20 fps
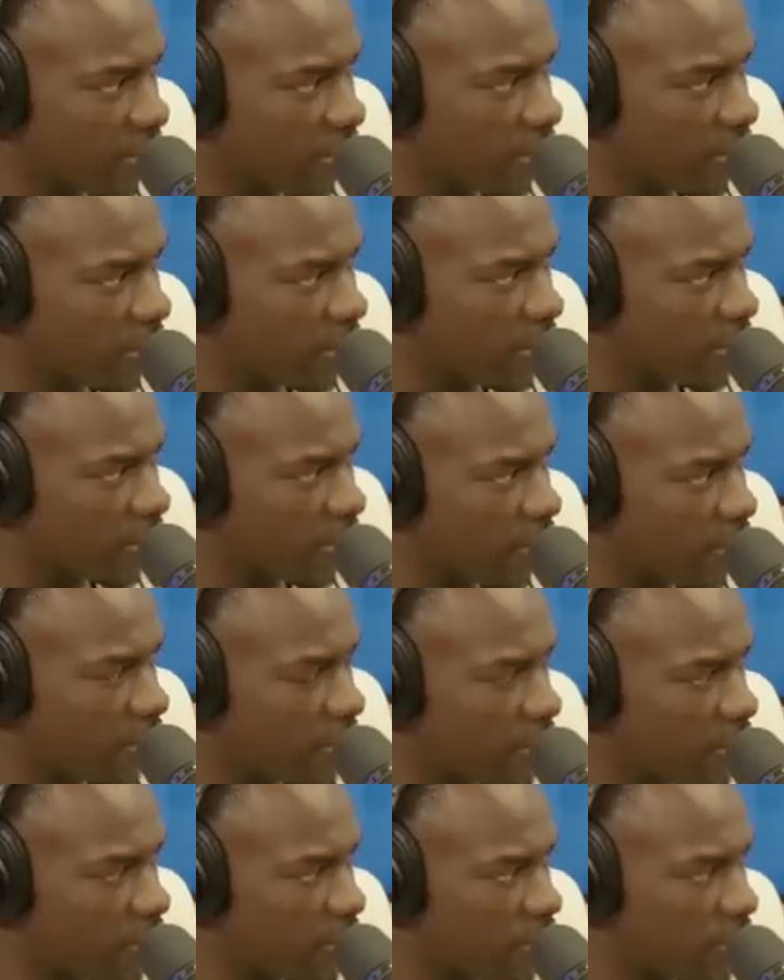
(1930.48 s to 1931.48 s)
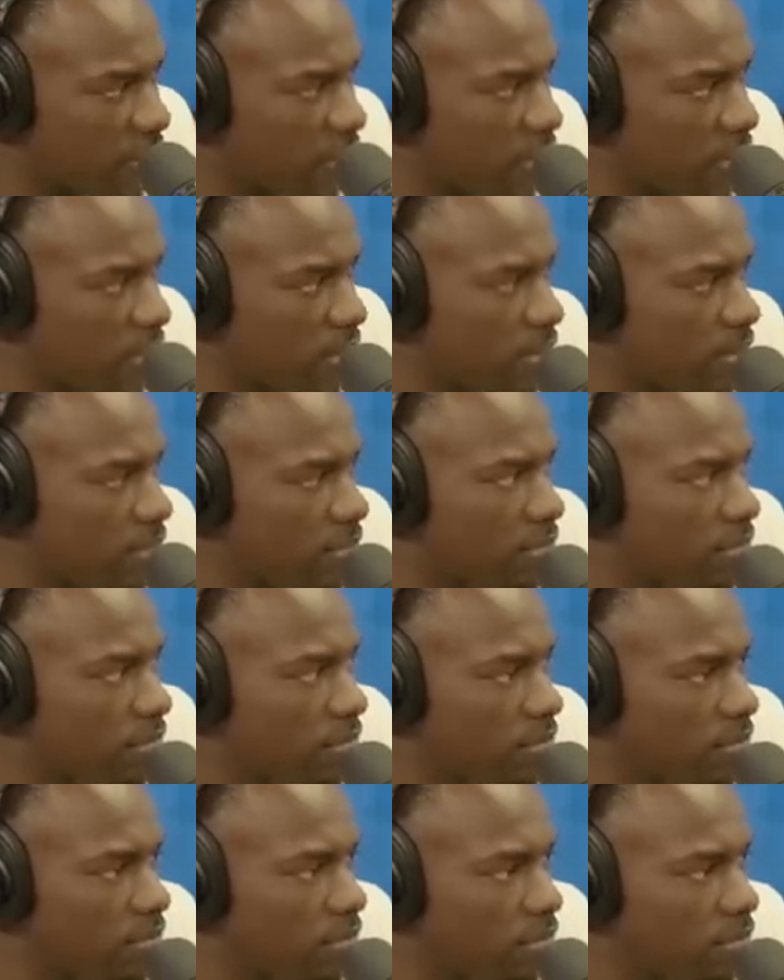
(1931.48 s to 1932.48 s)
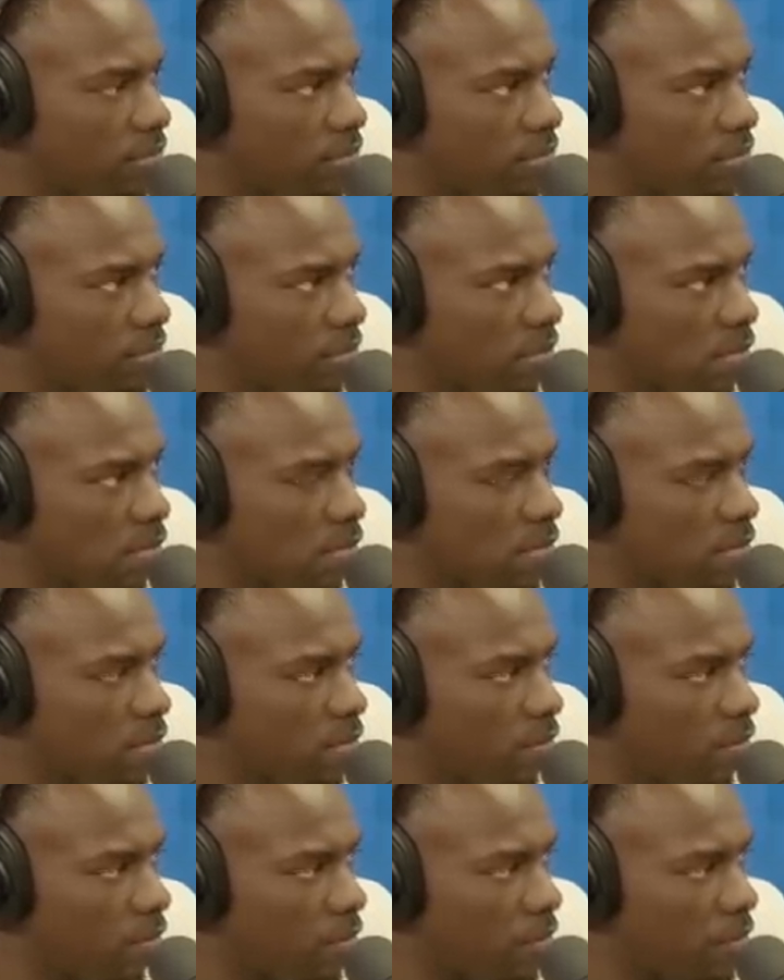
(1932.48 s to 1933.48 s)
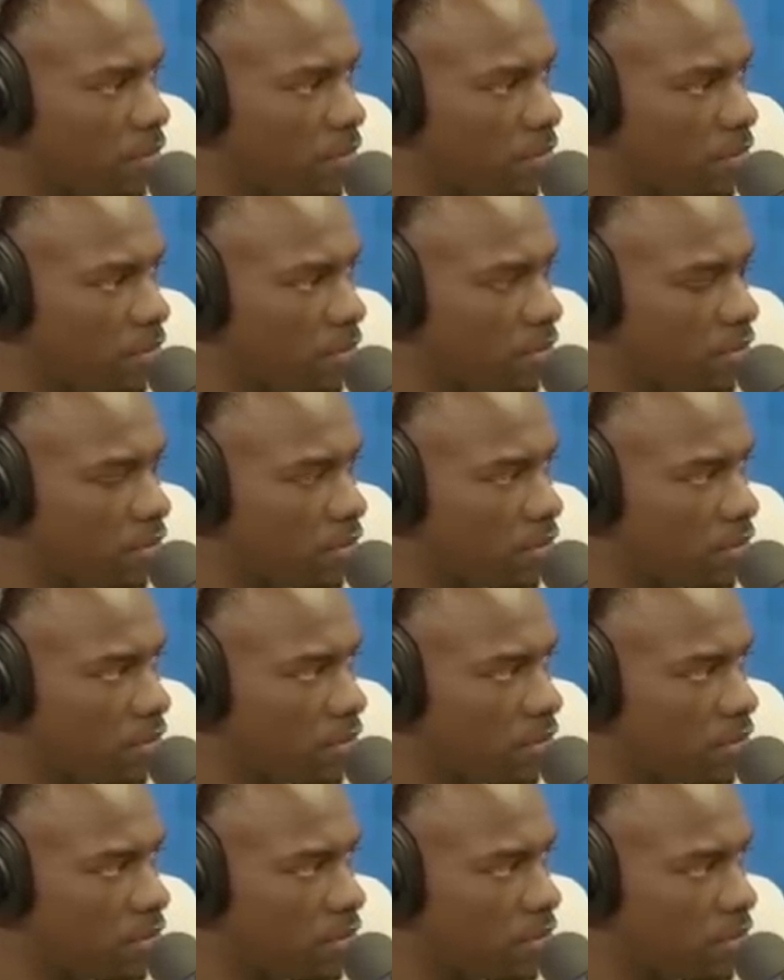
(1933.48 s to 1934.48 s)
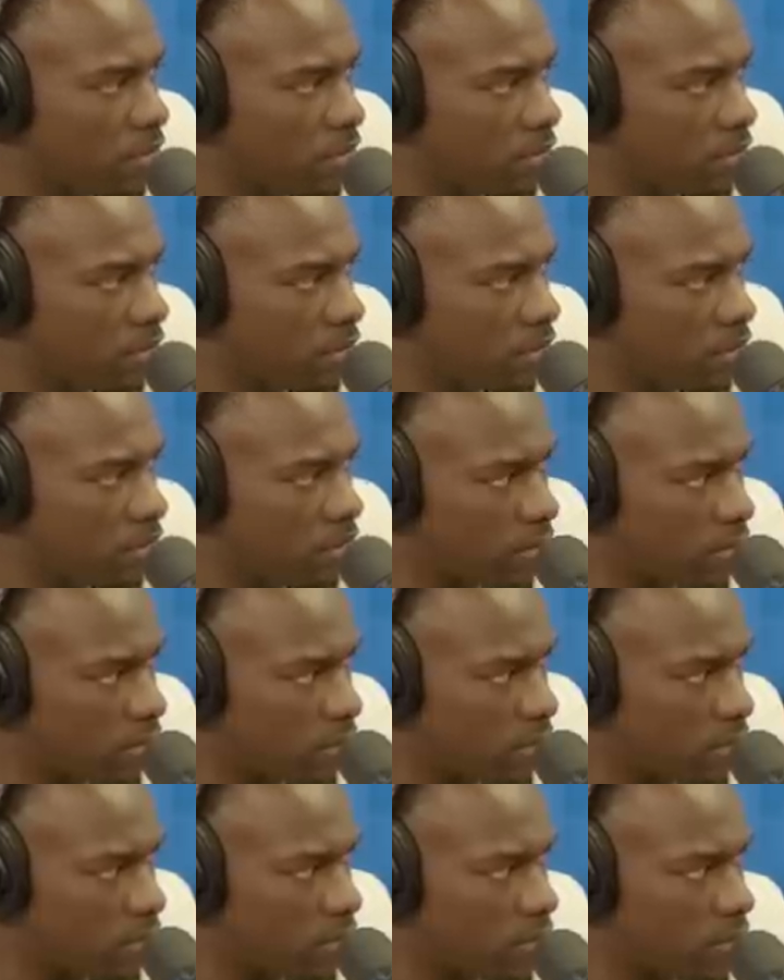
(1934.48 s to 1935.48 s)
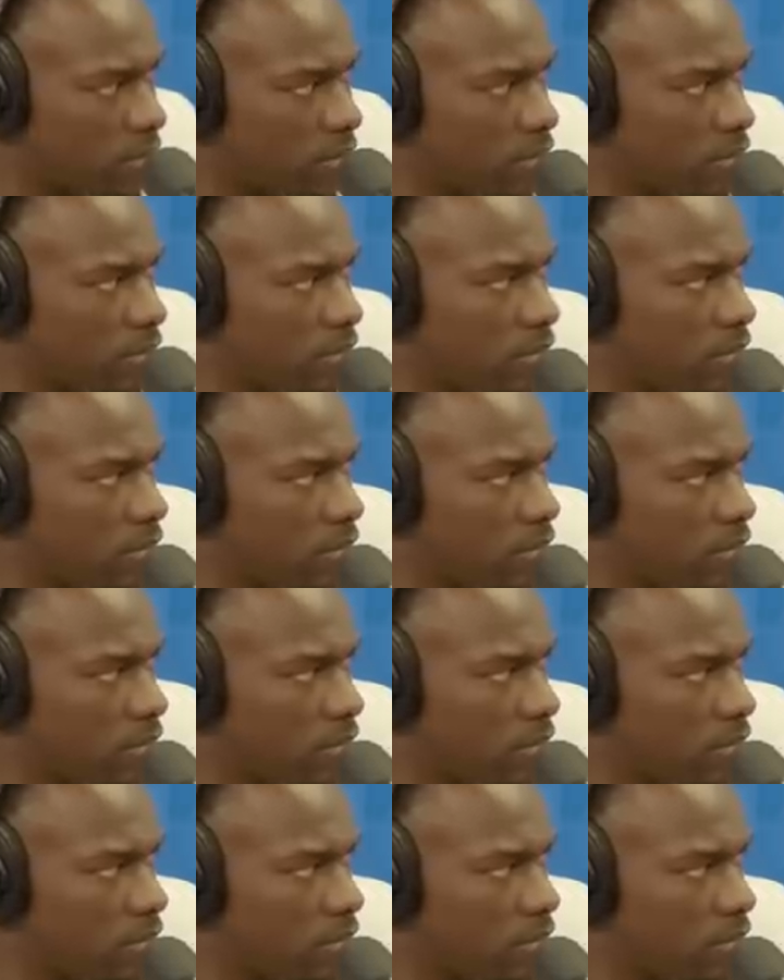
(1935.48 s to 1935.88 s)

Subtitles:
[no speech]